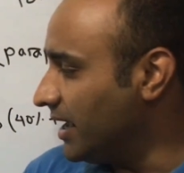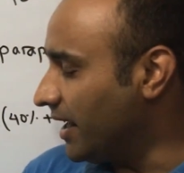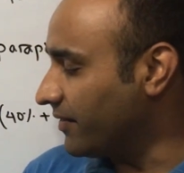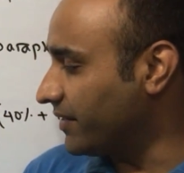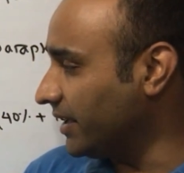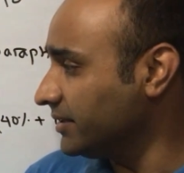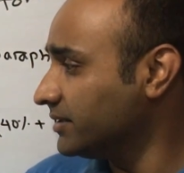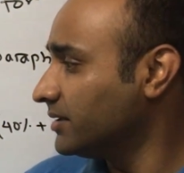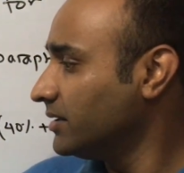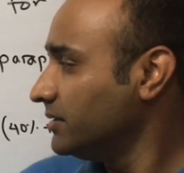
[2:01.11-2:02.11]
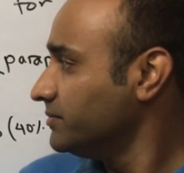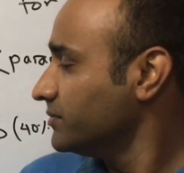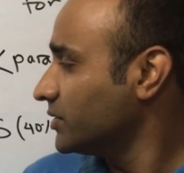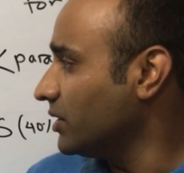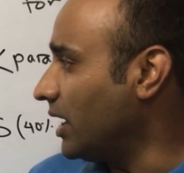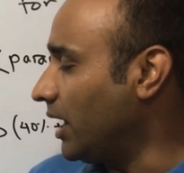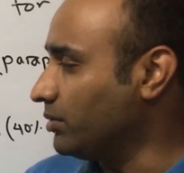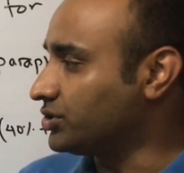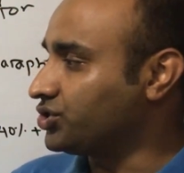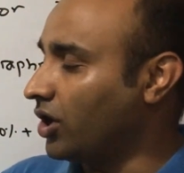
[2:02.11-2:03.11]
And then
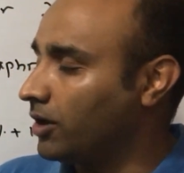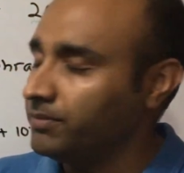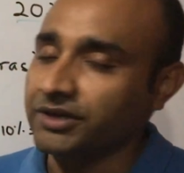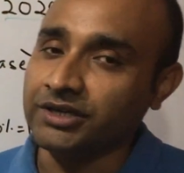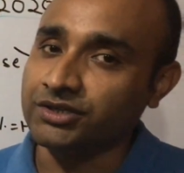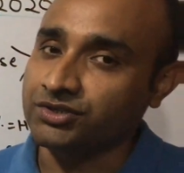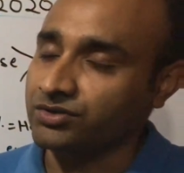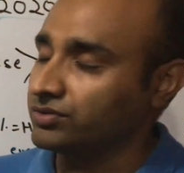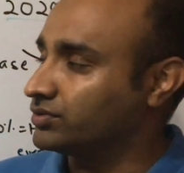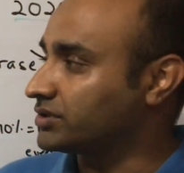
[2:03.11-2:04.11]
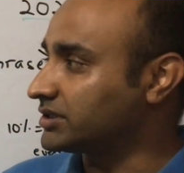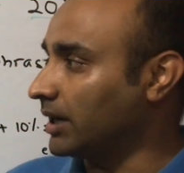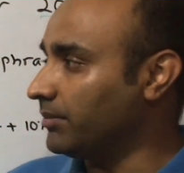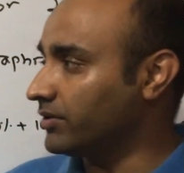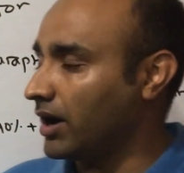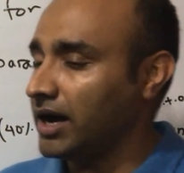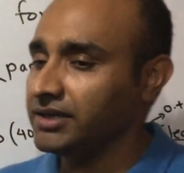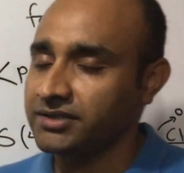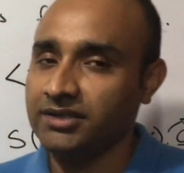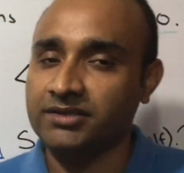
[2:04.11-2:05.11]
our job is to
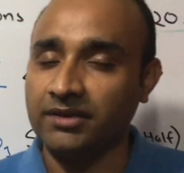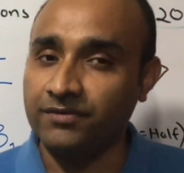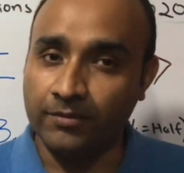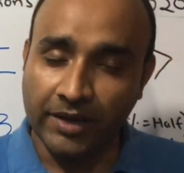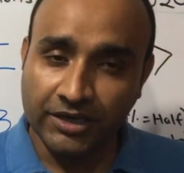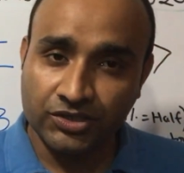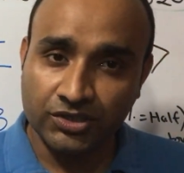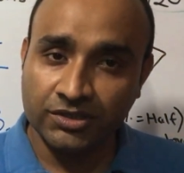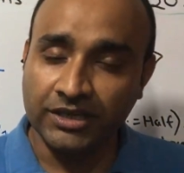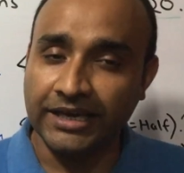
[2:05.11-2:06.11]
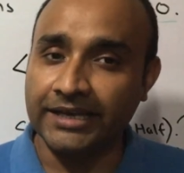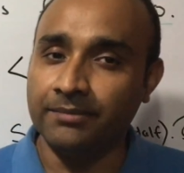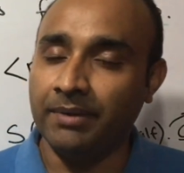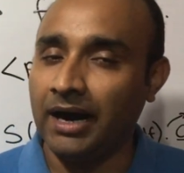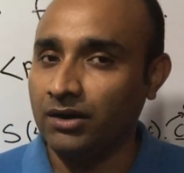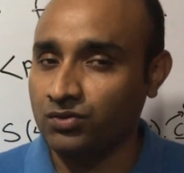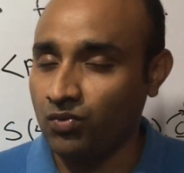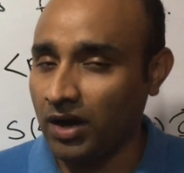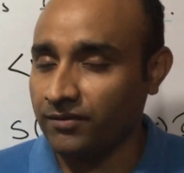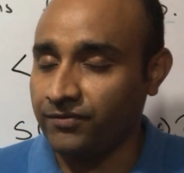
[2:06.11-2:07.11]
summarize this information in about
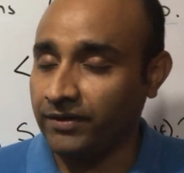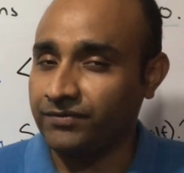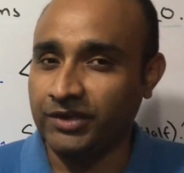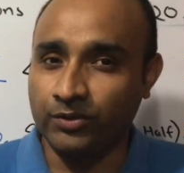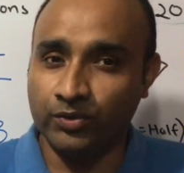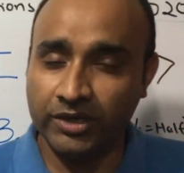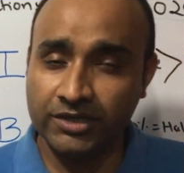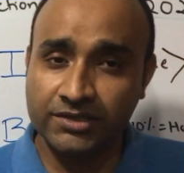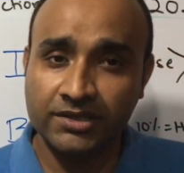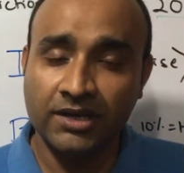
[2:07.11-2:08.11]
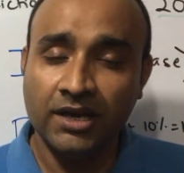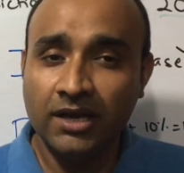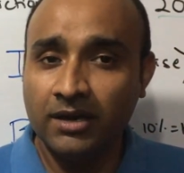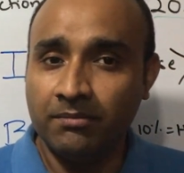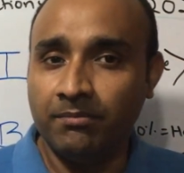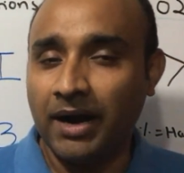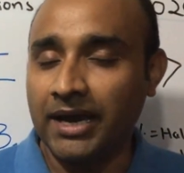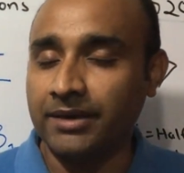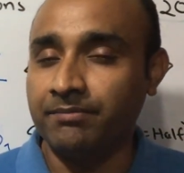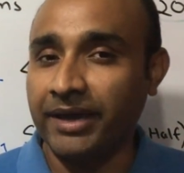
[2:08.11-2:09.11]
150 words
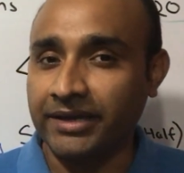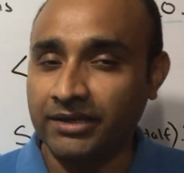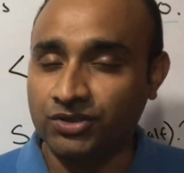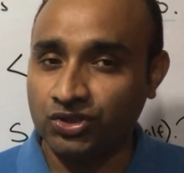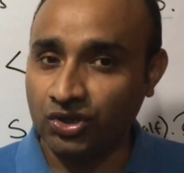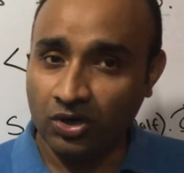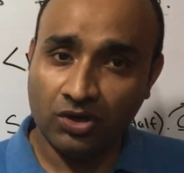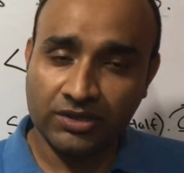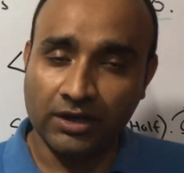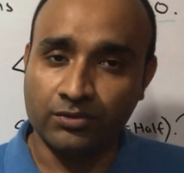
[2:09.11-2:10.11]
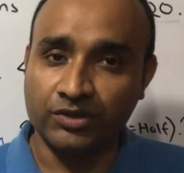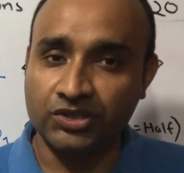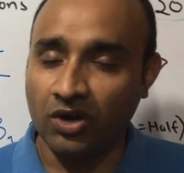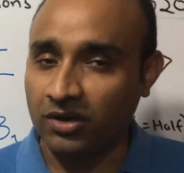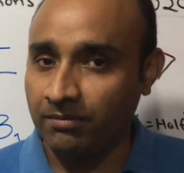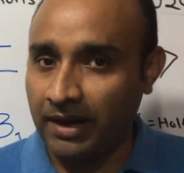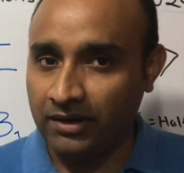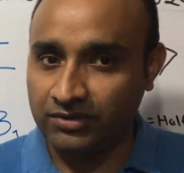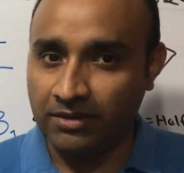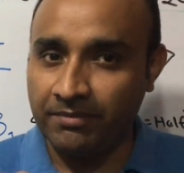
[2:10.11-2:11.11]
by making sure that we talk
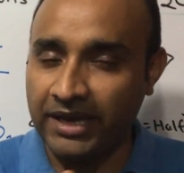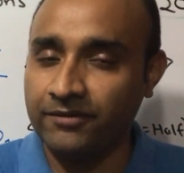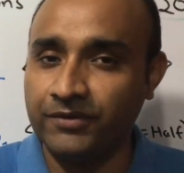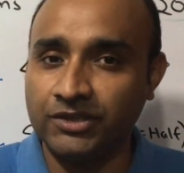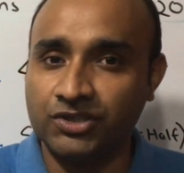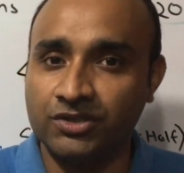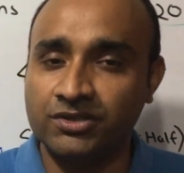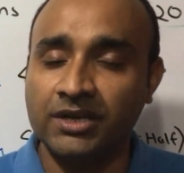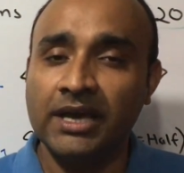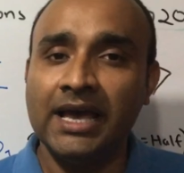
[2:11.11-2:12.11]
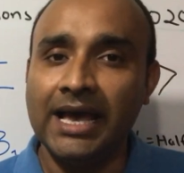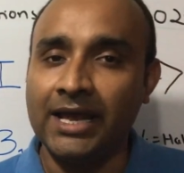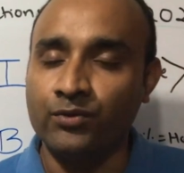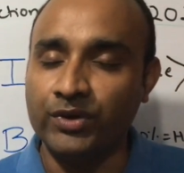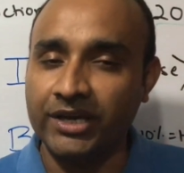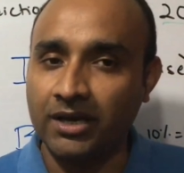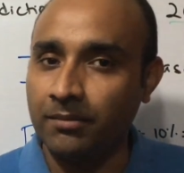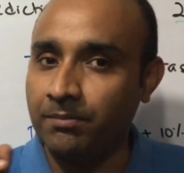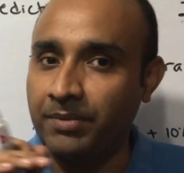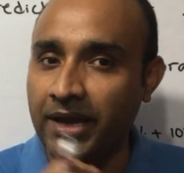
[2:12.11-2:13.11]
about the main features and we
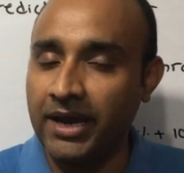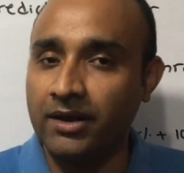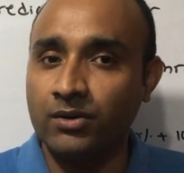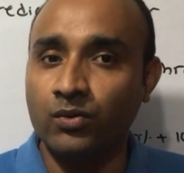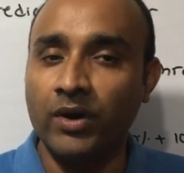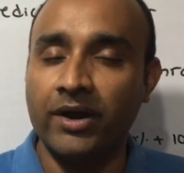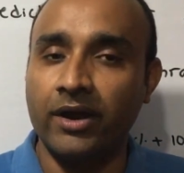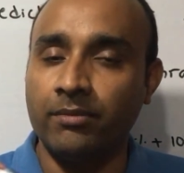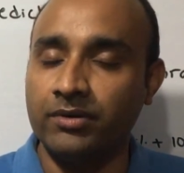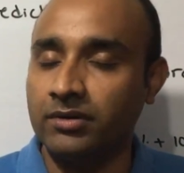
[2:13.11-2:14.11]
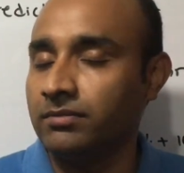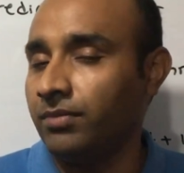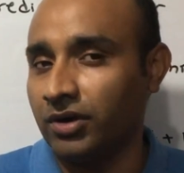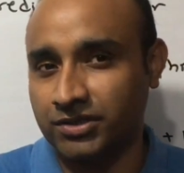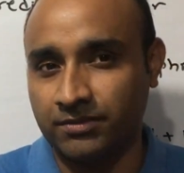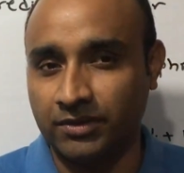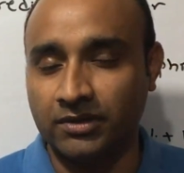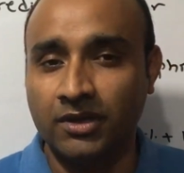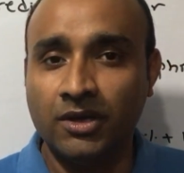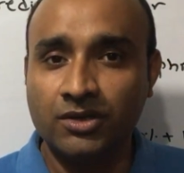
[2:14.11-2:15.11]
compare wherever
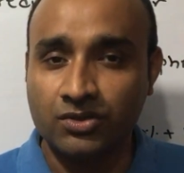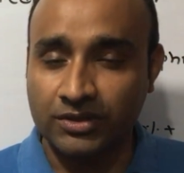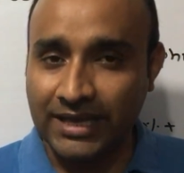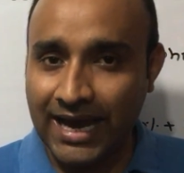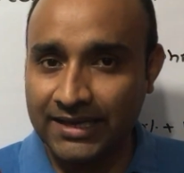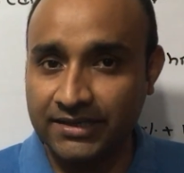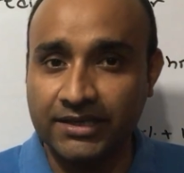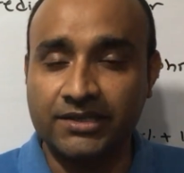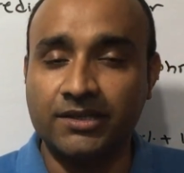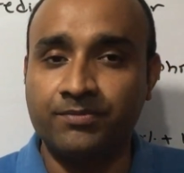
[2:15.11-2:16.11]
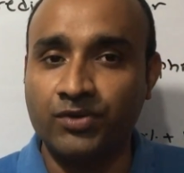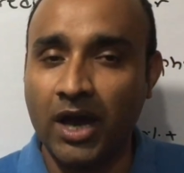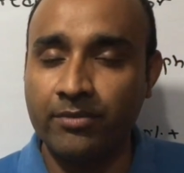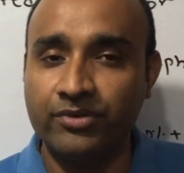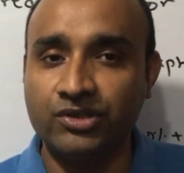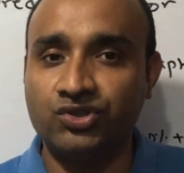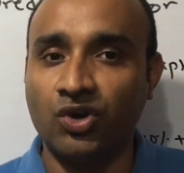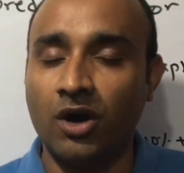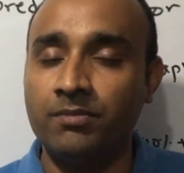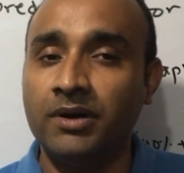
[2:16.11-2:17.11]
possible. So that is the primary
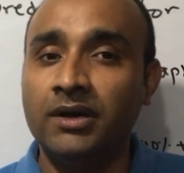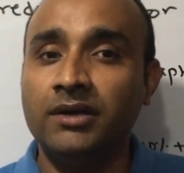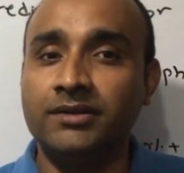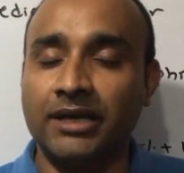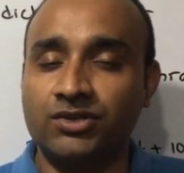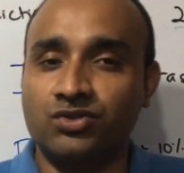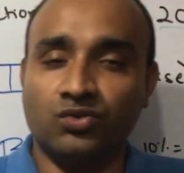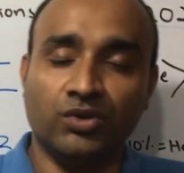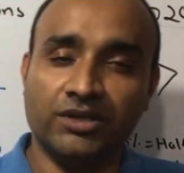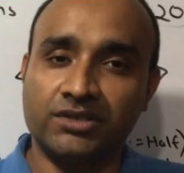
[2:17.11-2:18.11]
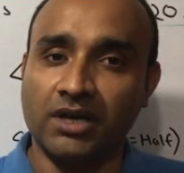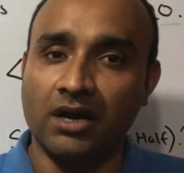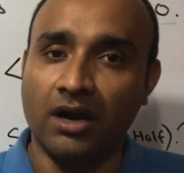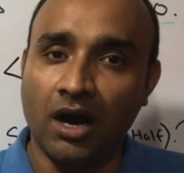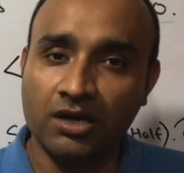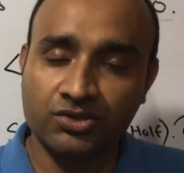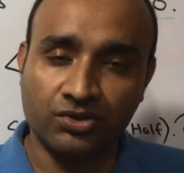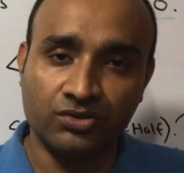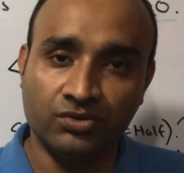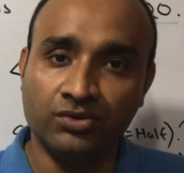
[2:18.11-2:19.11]
job that students are asked
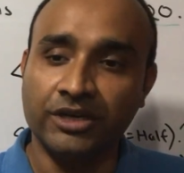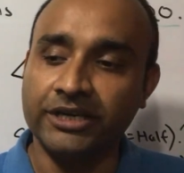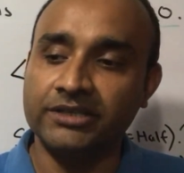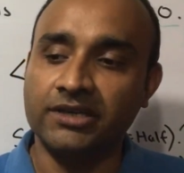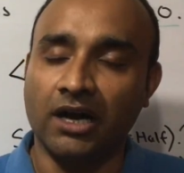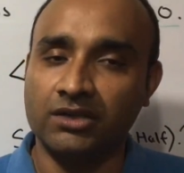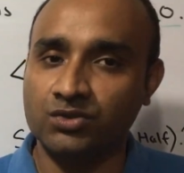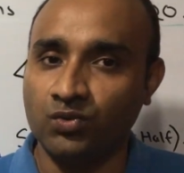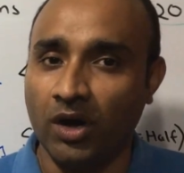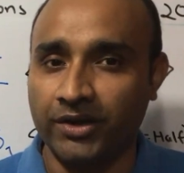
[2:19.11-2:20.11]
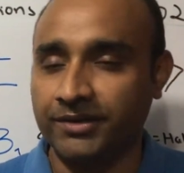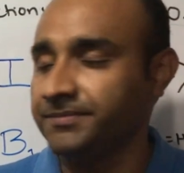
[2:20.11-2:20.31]
to do in task 1.